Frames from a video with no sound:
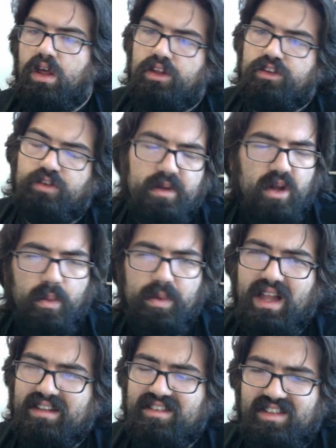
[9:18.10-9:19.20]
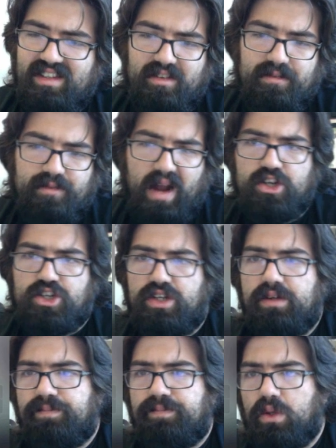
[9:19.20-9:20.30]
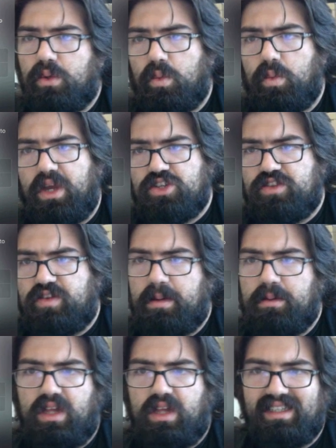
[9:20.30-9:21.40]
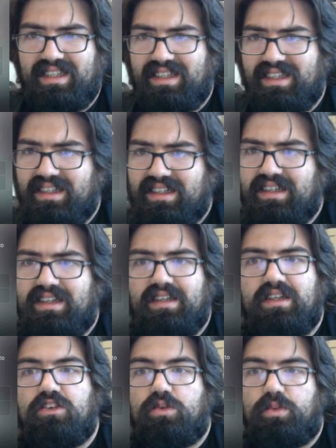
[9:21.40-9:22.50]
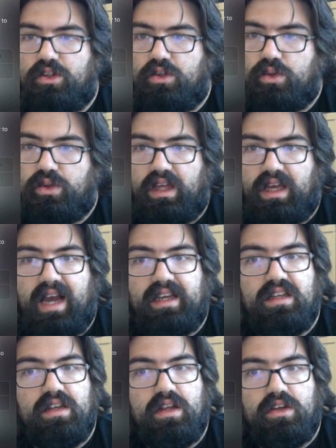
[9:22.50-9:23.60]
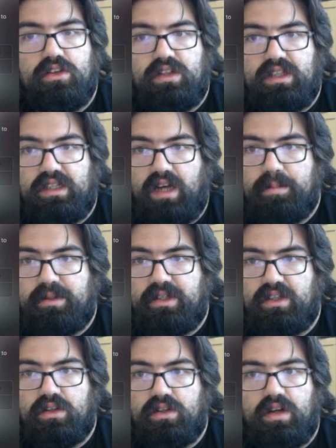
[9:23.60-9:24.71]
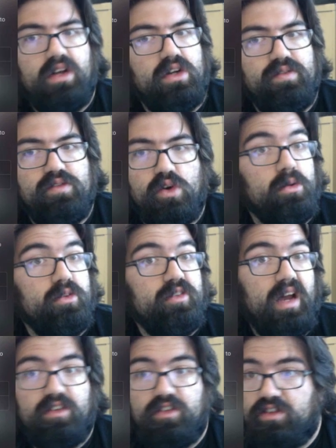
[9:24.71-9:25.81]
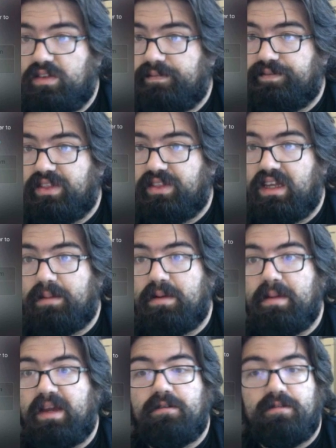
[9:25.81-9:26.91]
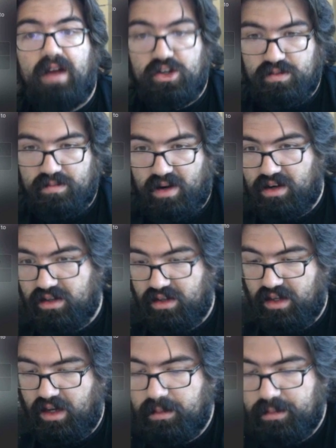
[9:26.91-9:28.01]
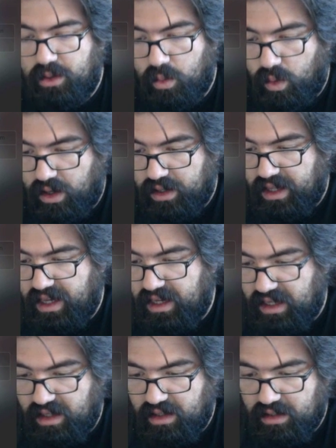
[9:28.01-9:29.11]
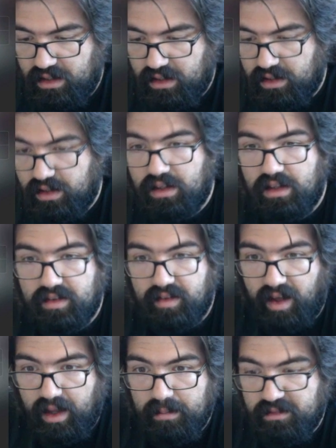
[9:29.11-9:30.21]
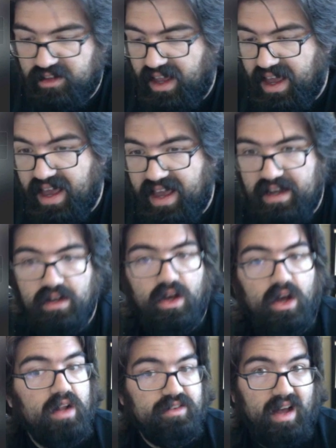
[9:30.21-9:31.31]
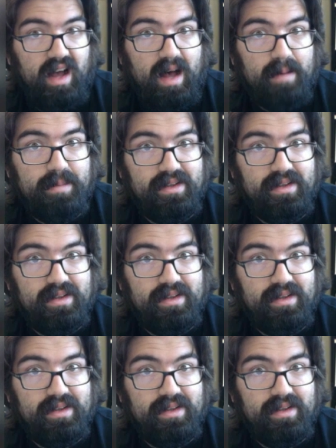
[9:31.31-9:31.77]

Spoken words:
So we know we like to see it as a fraction, which some people are like, here's a really cool thing. I can click up here underneath normal text, and I'm going to make a fraction bar. And I'm going to put 180 times N on top.